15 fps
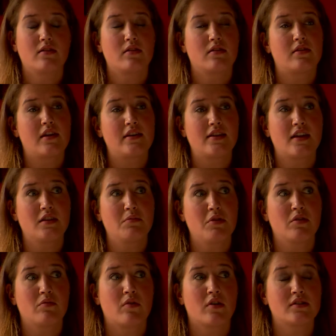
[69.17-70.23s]
They tend to be
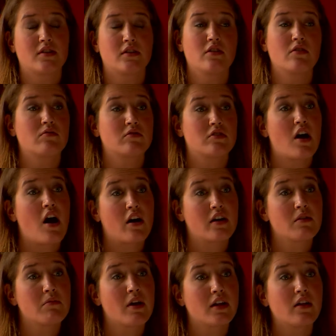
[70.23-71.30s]
the ones that don't talk
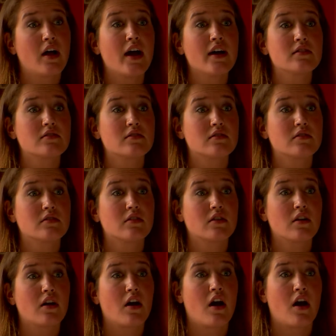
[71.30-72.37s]
in my class.
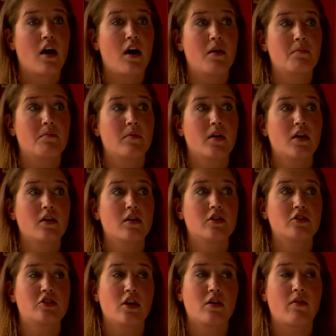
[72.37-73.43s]

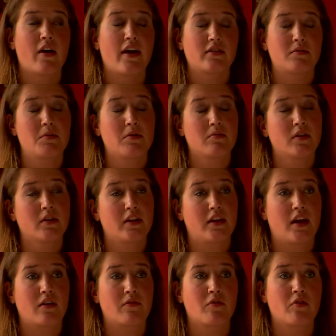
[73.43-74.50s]
So I have to be really
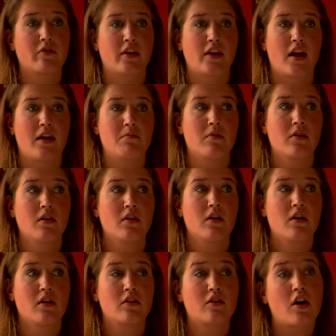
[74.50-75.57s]
careful that I'm
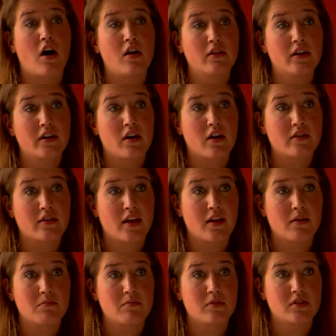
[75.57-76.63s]
calling on
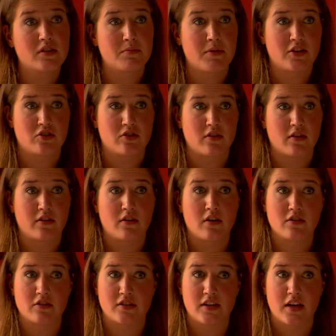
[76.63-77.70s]
them to make sure that they're
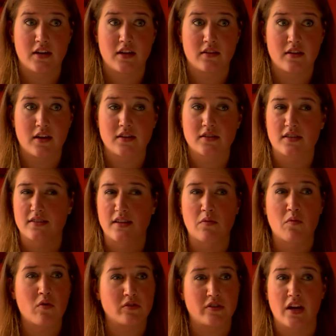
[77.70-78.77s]
understanding things, because they
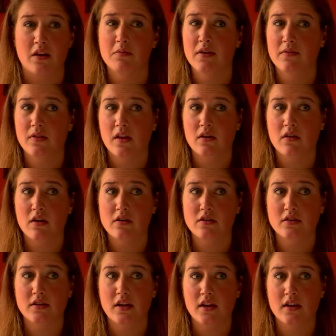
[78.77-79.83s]
won't tell me if they don't
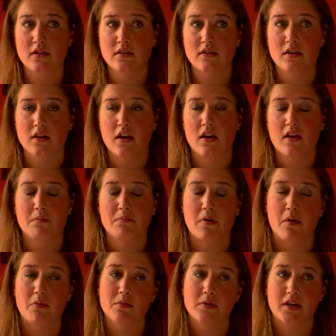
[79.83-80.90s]
understand,
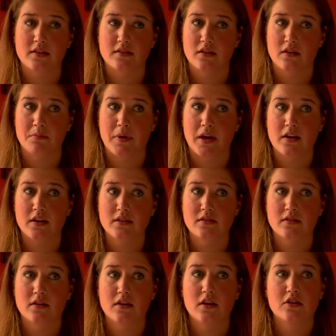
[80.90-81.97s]
probably because they're
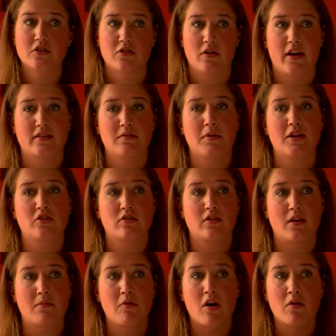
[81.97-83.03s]
embarrassed. So I have to make sure that
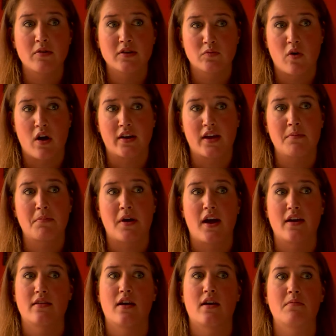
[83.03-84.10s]
I'm always walking by
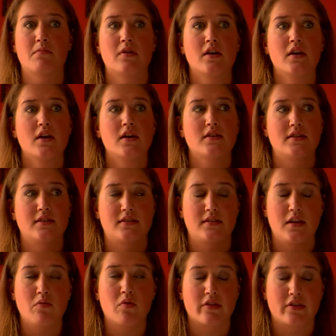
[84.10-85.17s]
them to see
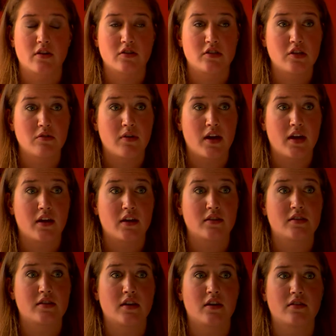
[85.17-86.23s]
what they're doing and
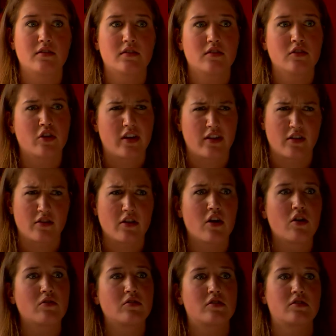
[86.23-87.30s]
to look at their
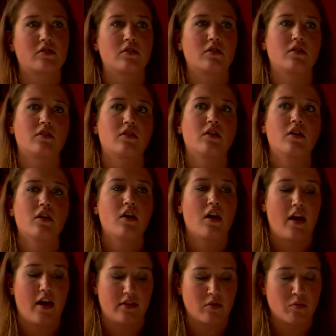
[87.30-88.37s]
notes or
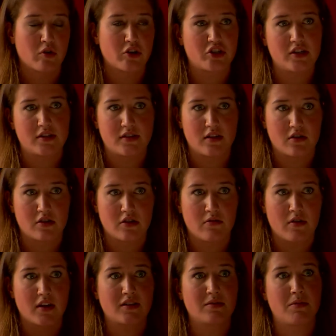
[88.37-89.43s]
at the worksheets they're
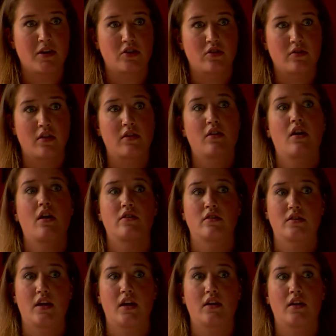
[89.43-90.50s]
doing to make sure that they're
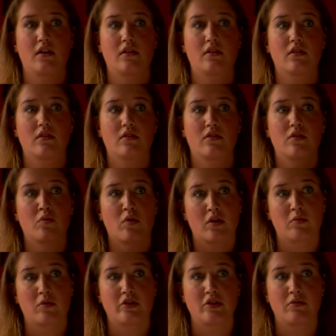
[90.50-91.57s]
understanding the work
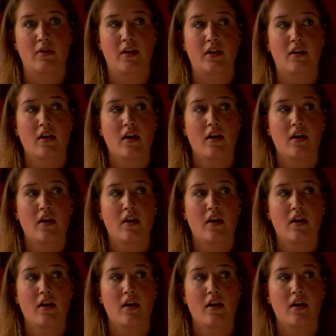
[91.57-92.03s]
we're doing.